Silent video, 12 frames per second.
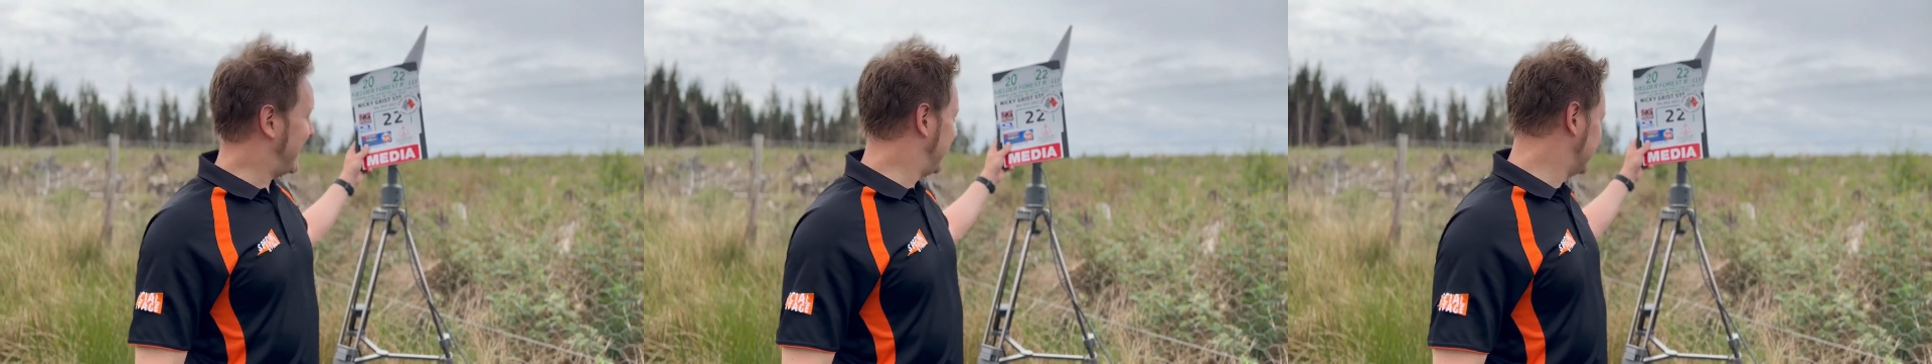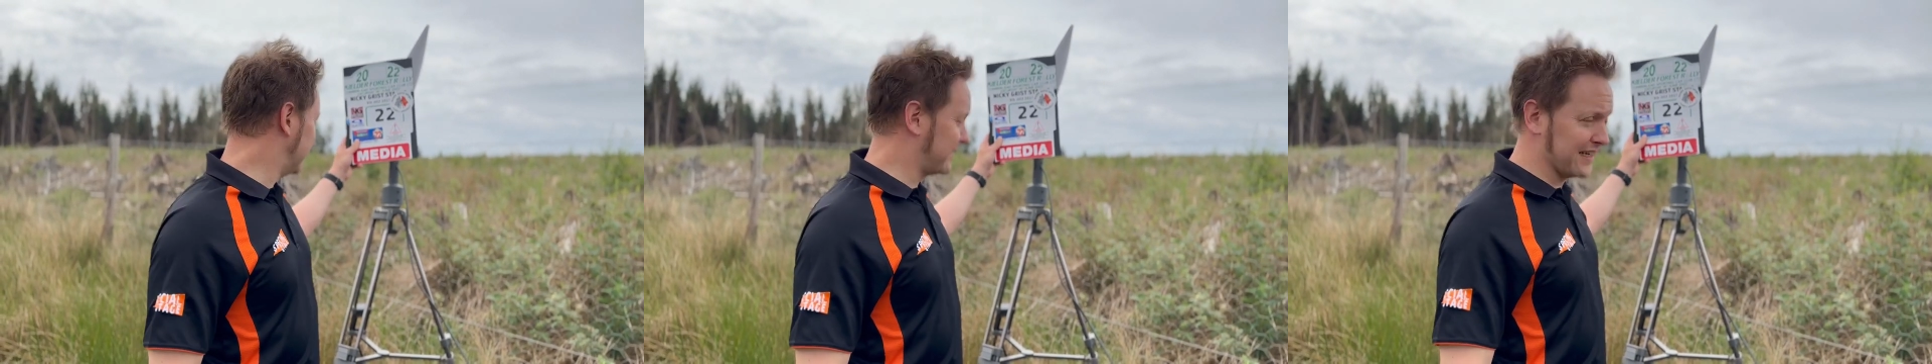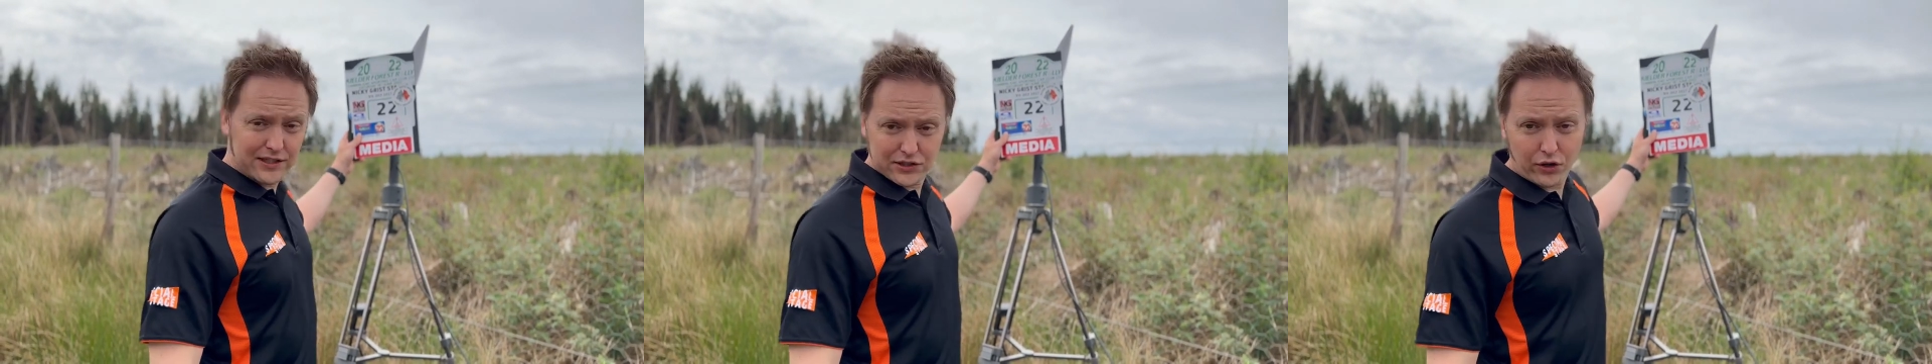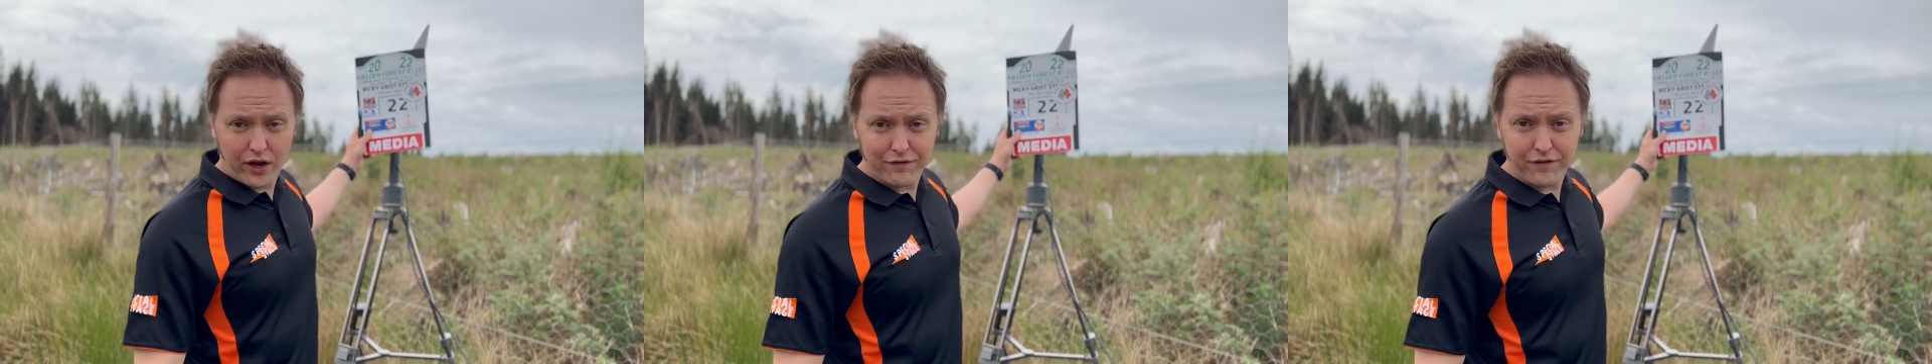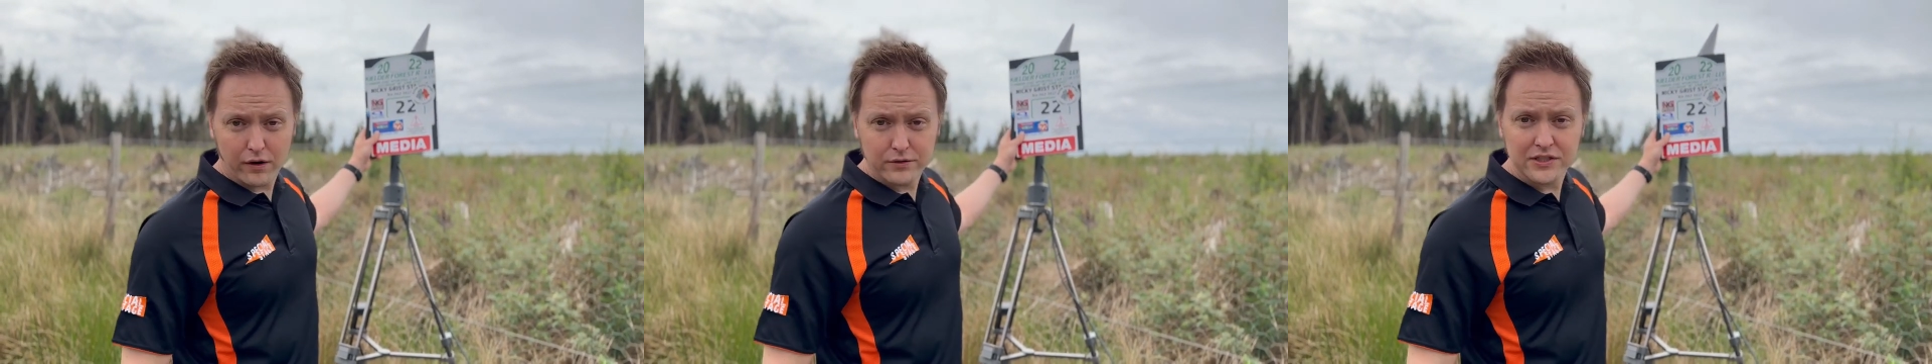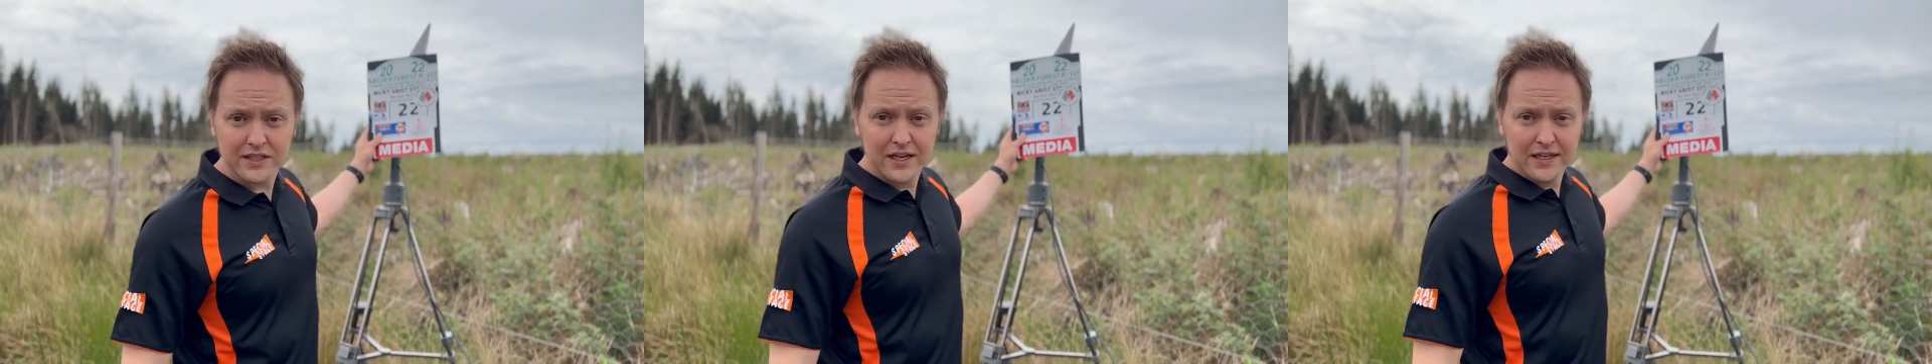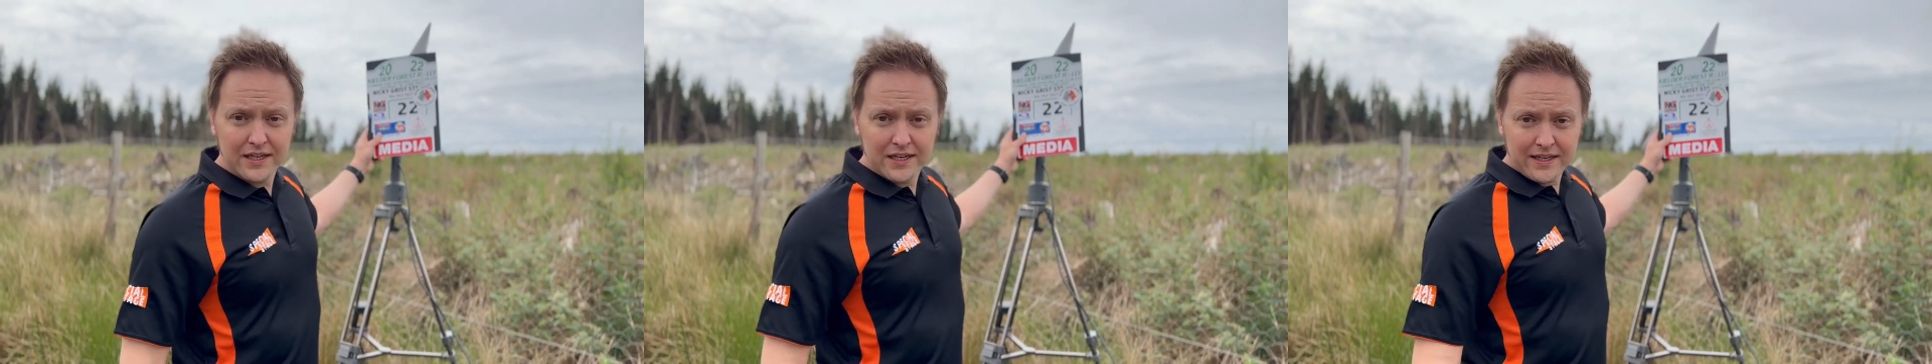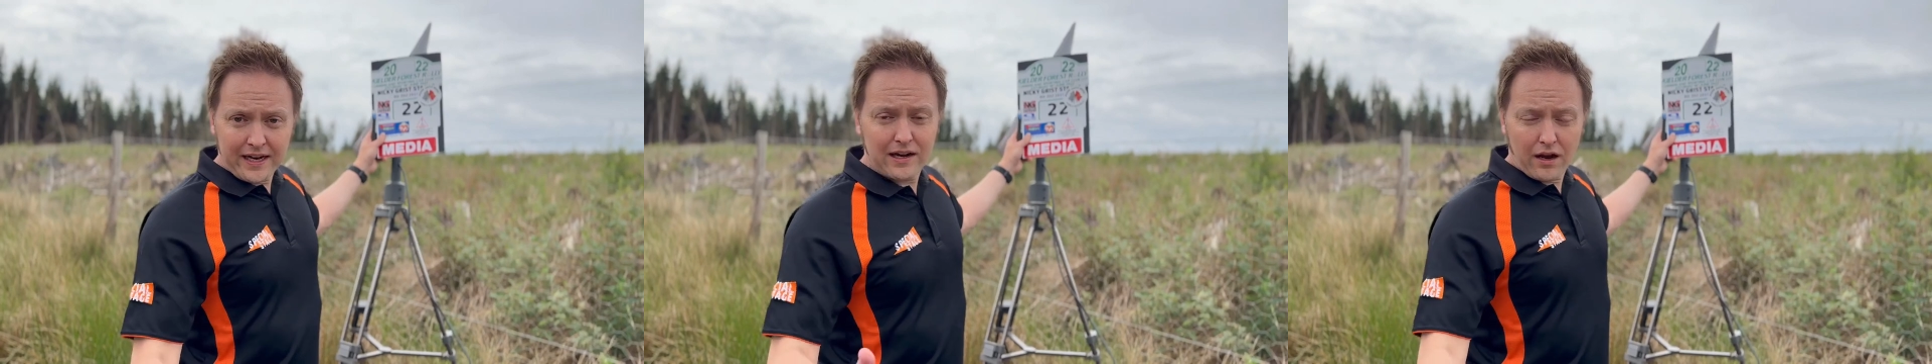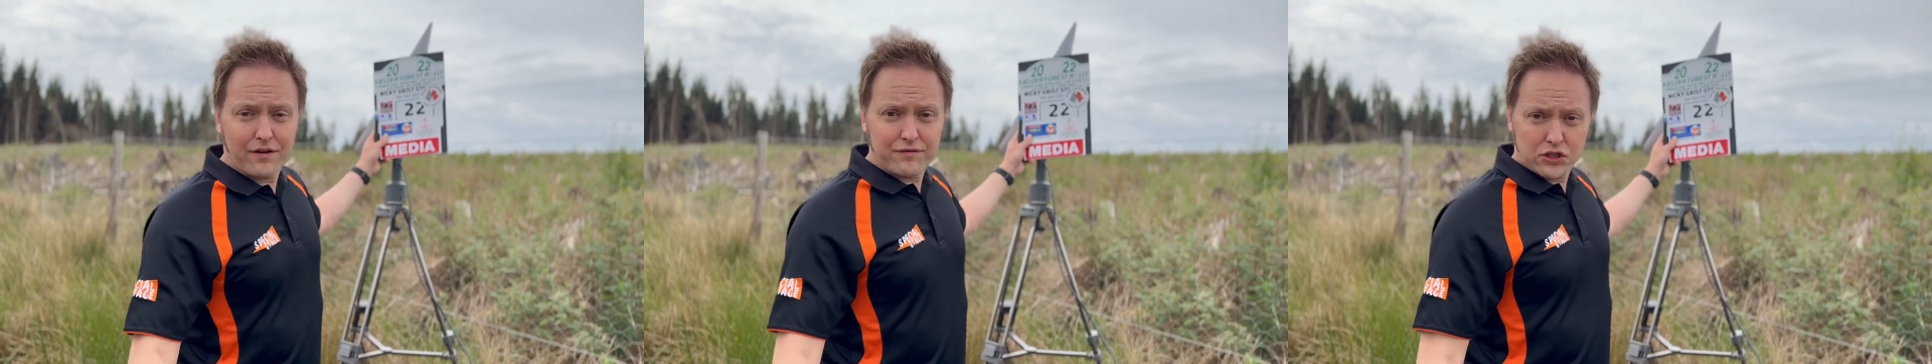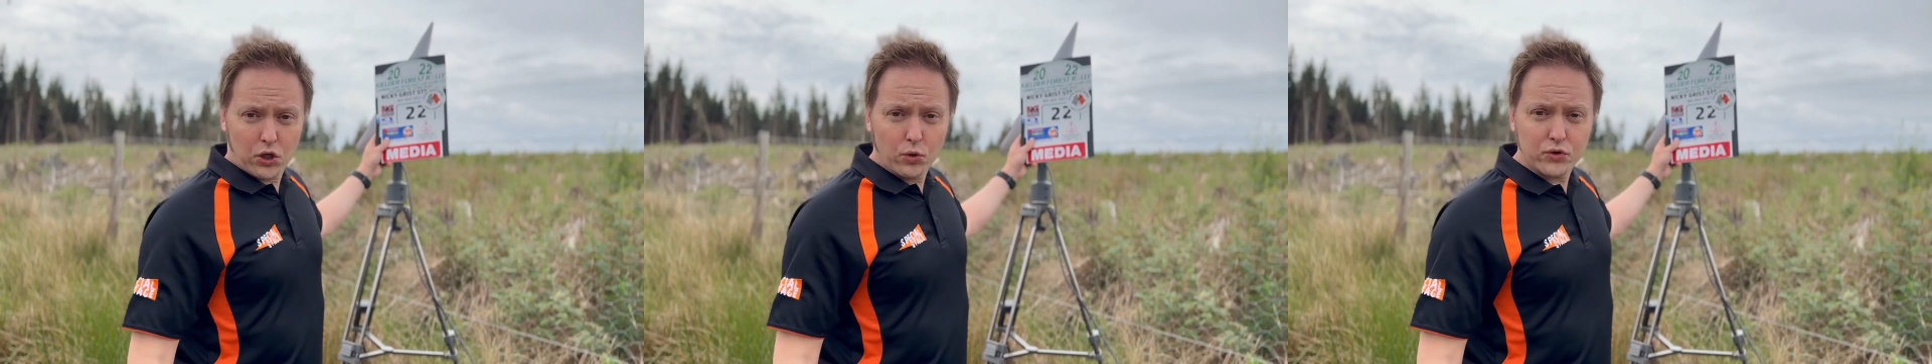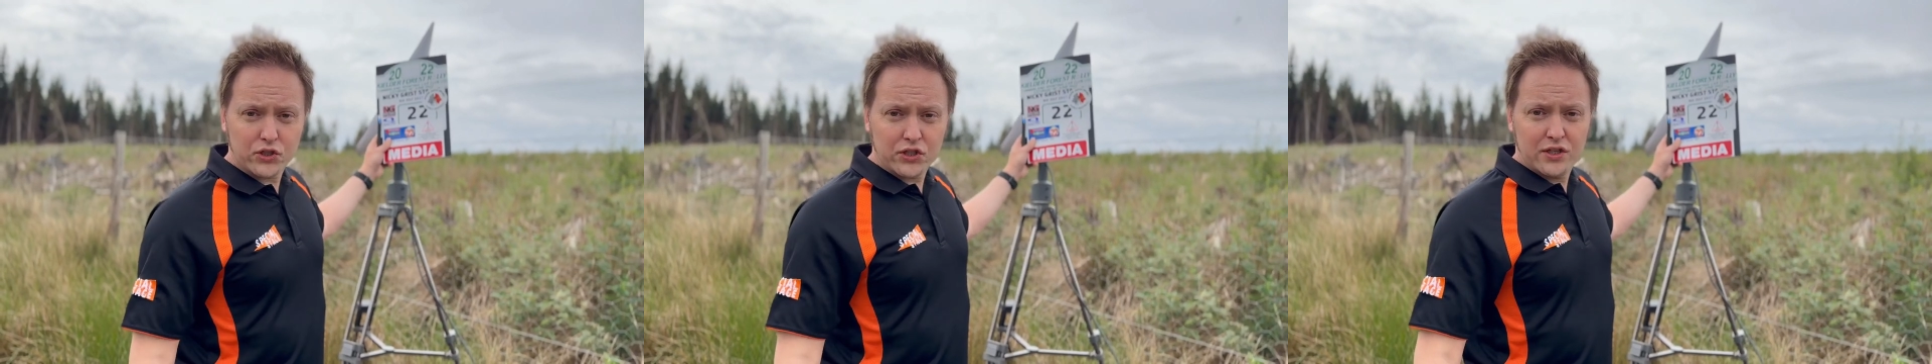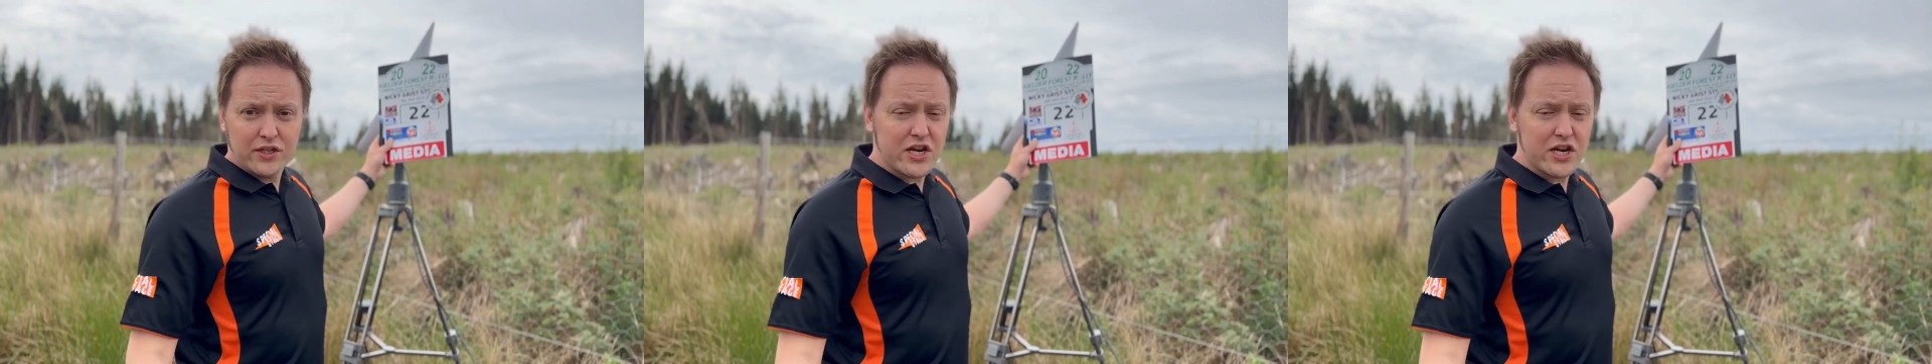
and you see us on our phones getting live results,